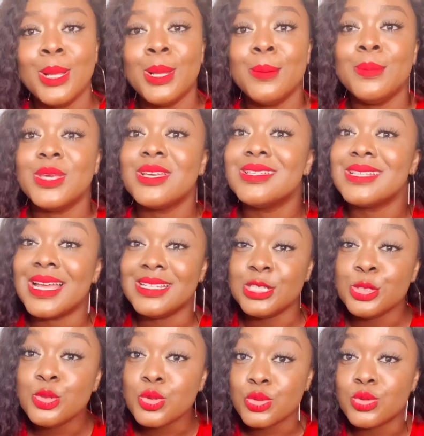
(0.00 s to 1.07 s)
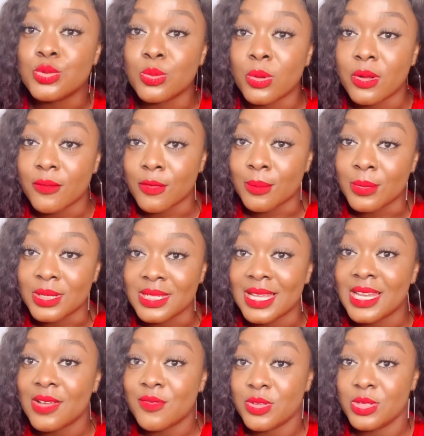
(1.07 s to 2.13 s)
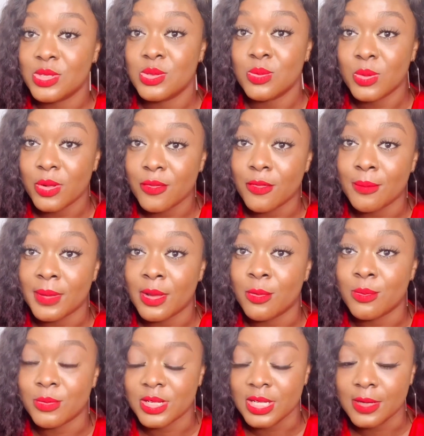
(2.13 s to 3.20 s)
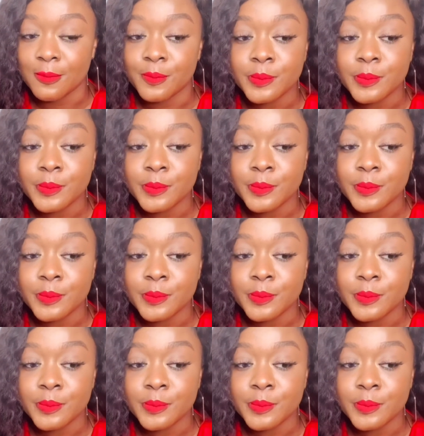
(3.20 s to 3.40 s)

Because I didn't used to work for money. I never used to work for my own money.